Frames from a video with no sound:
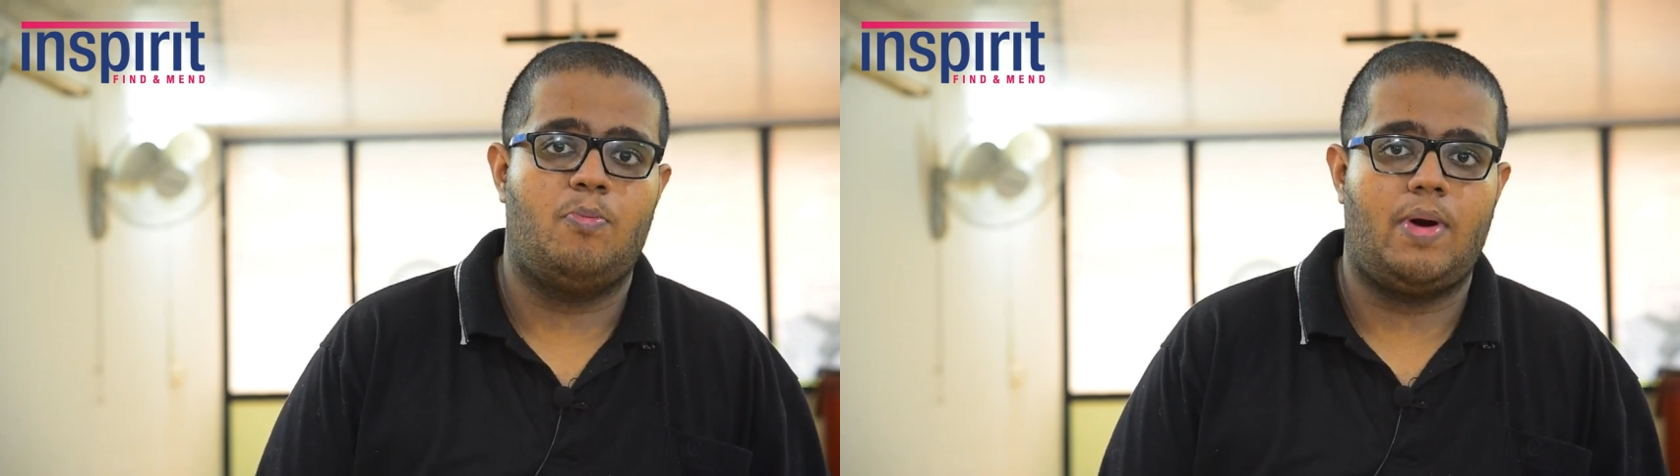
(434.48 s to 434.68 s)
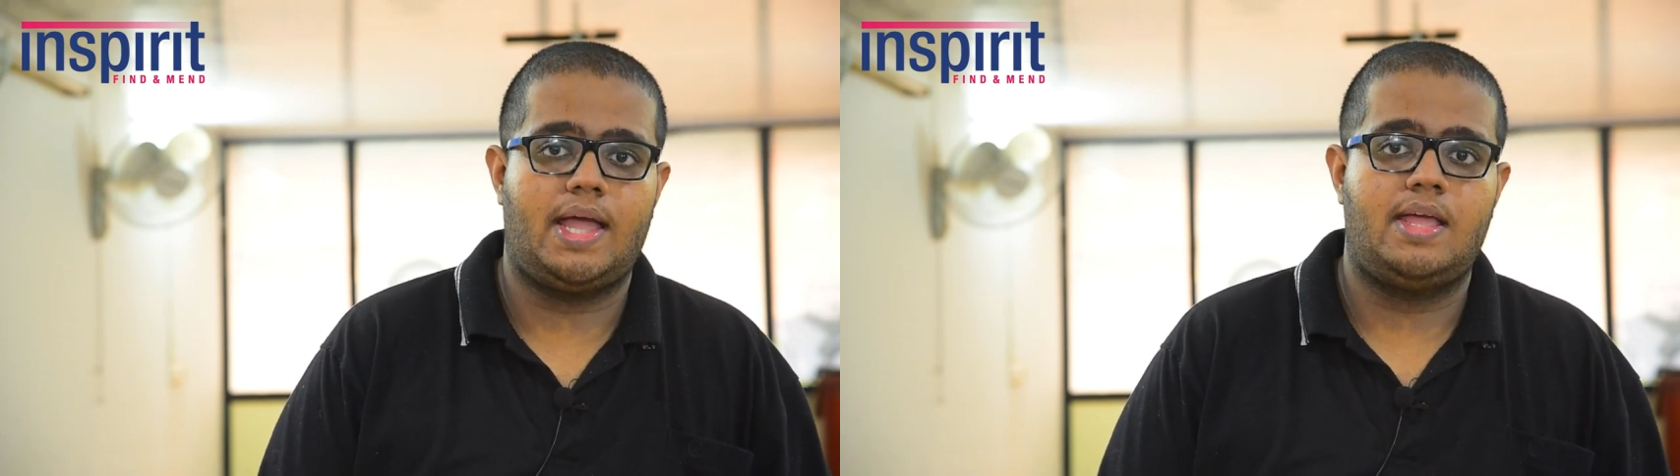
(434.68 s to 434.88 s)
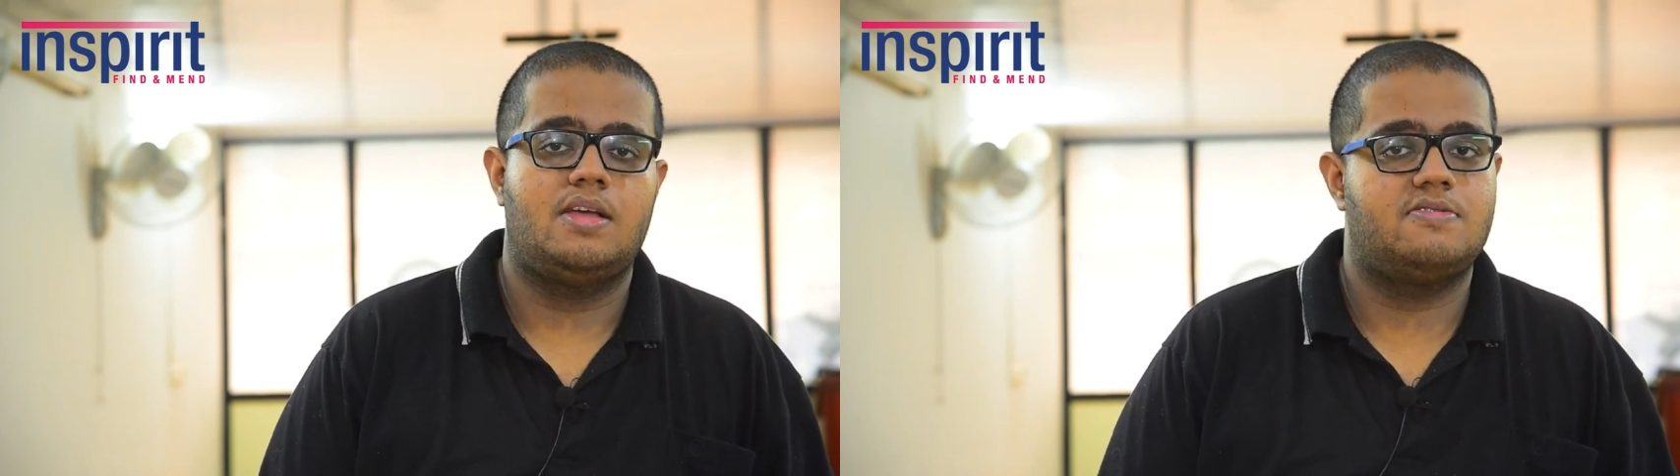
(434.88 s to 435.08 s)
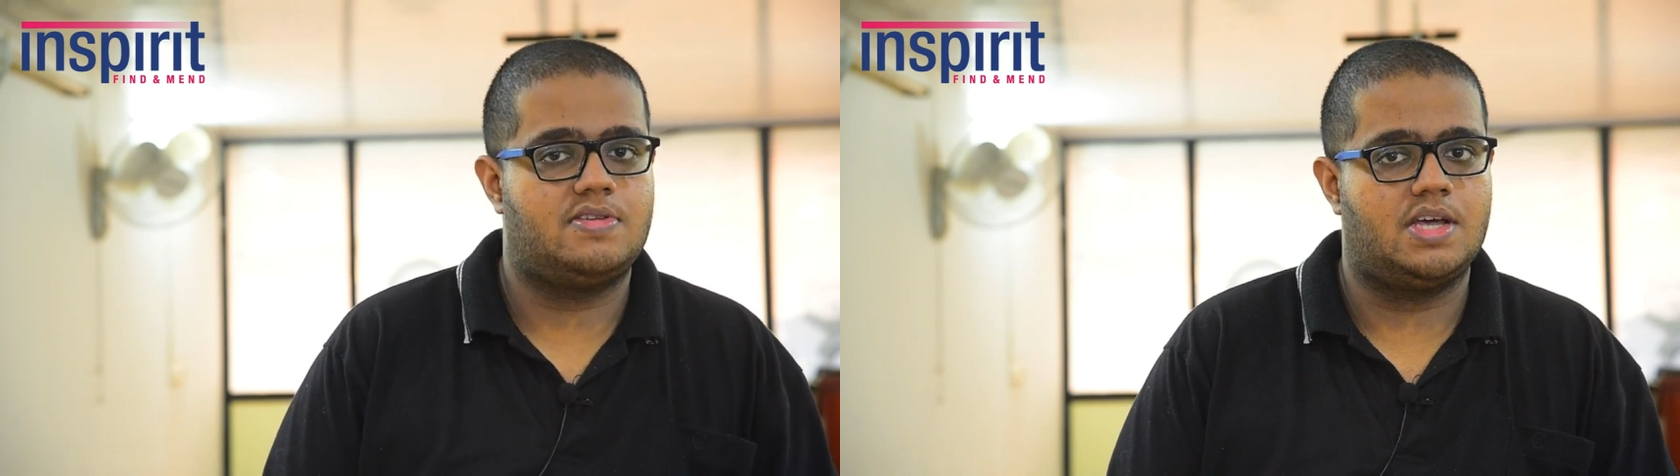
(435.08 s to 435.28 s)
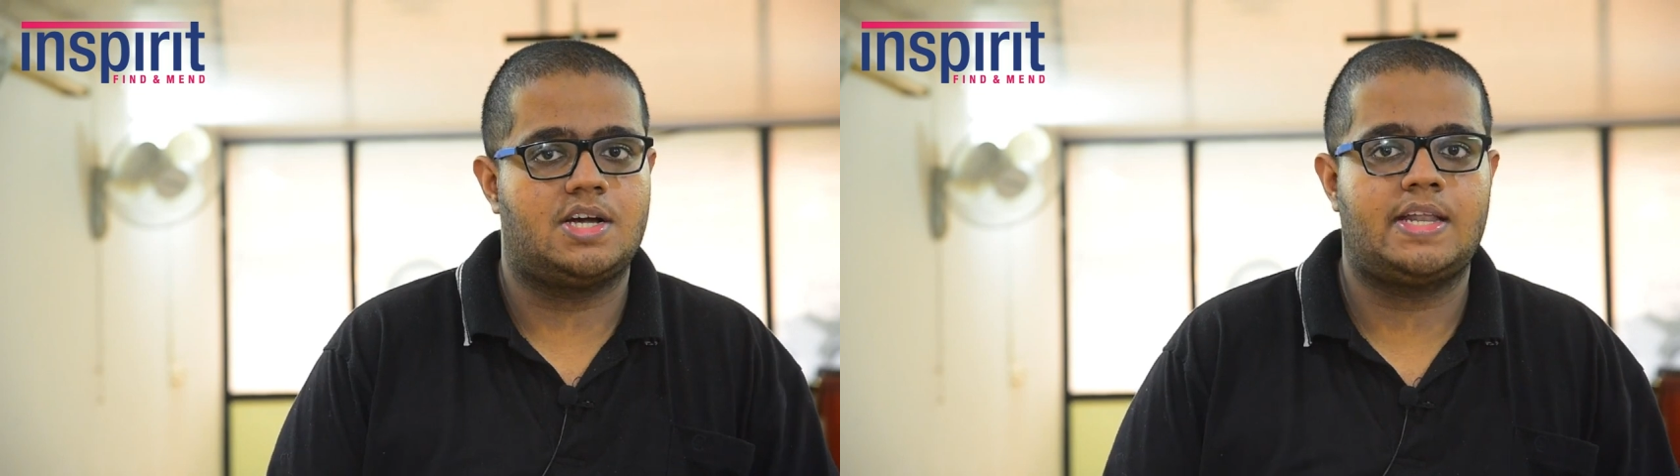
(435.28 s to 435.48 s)
by
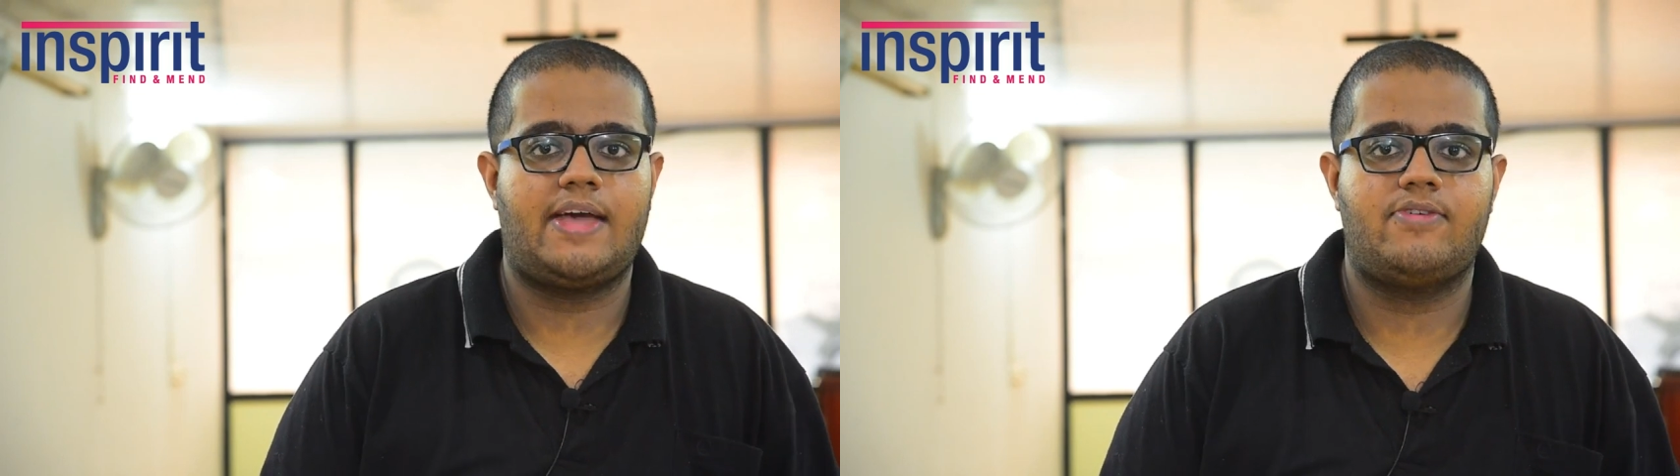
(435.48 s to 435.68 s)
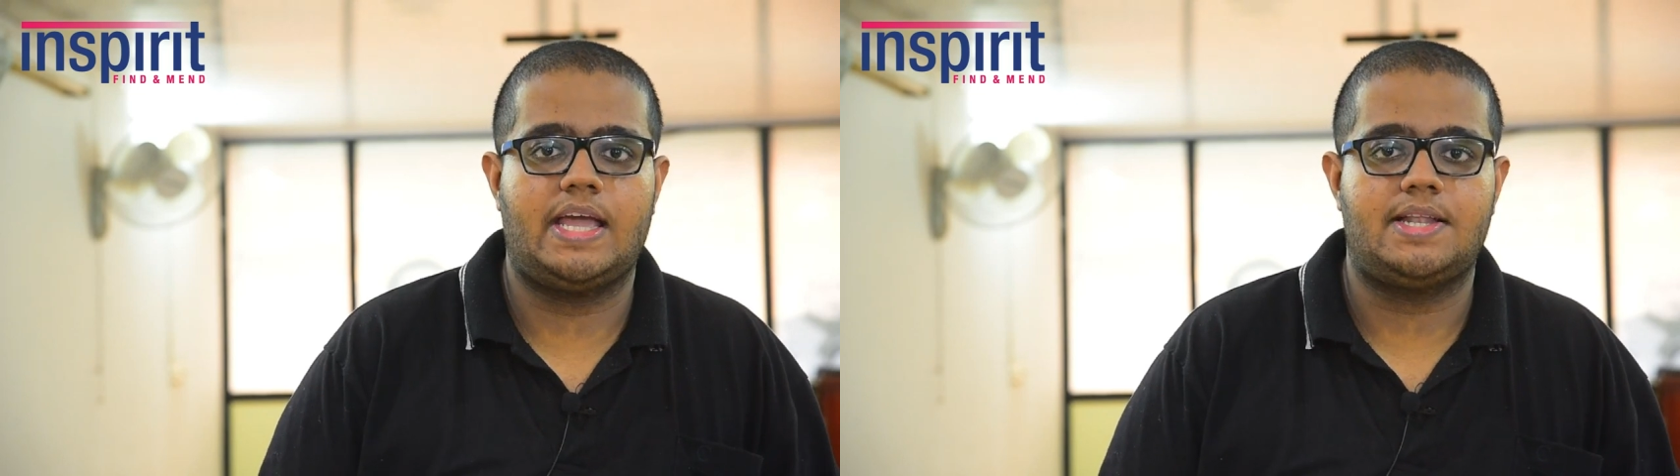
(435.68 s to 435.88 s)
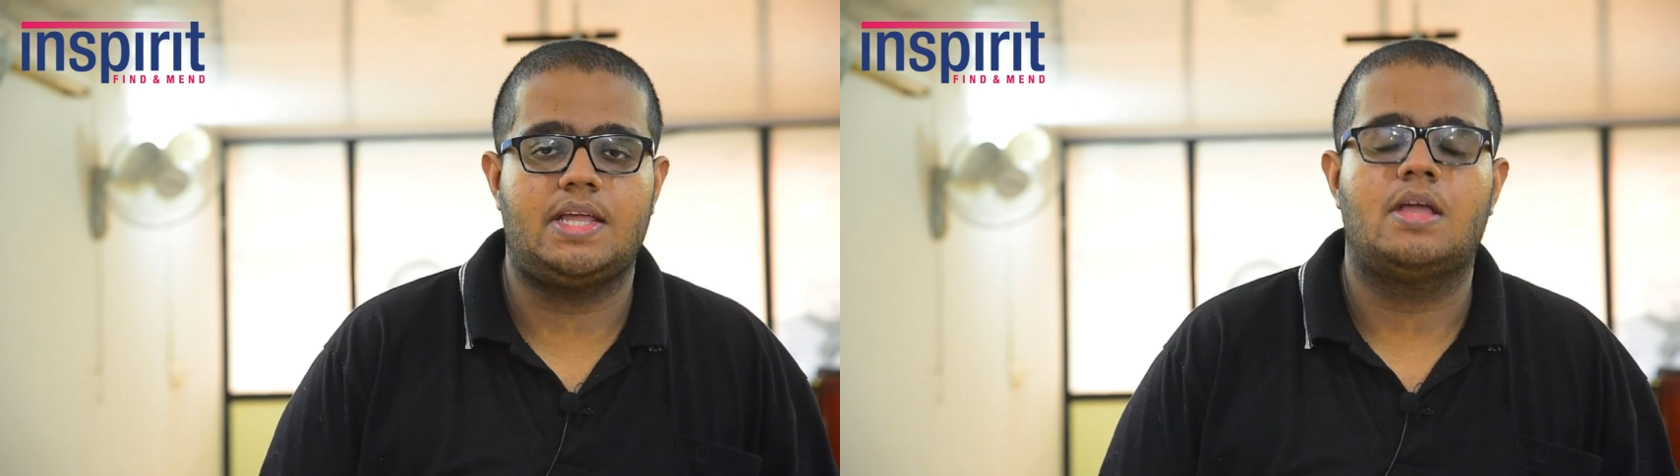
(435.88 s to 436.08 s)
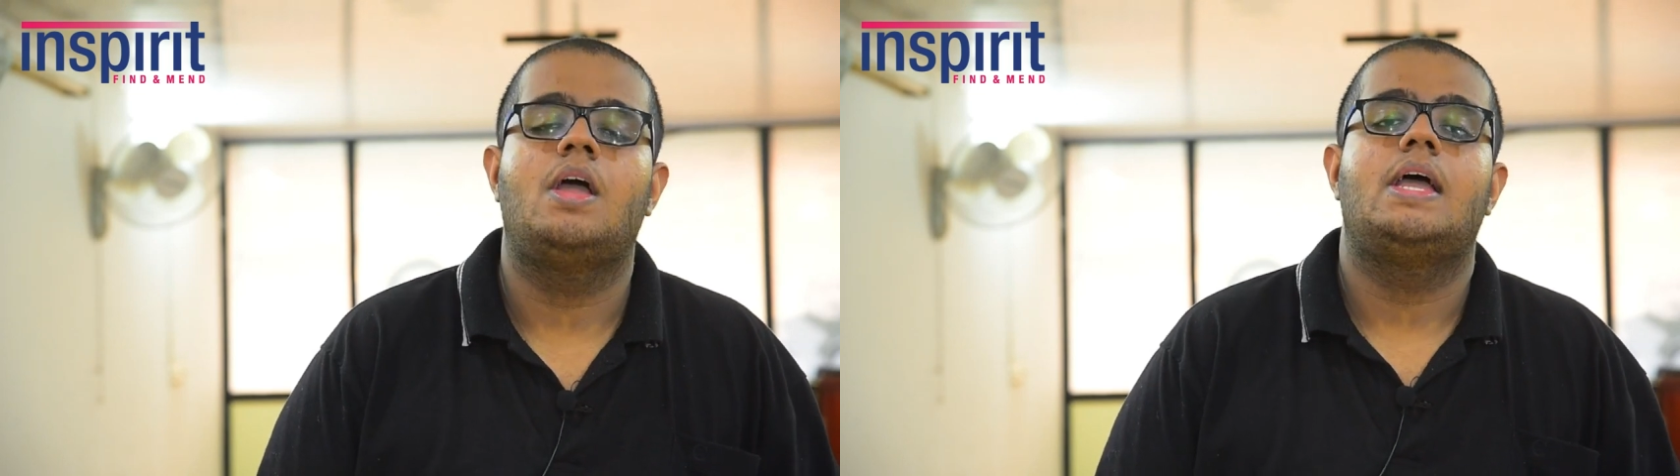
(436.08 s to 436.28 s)
circumnavigating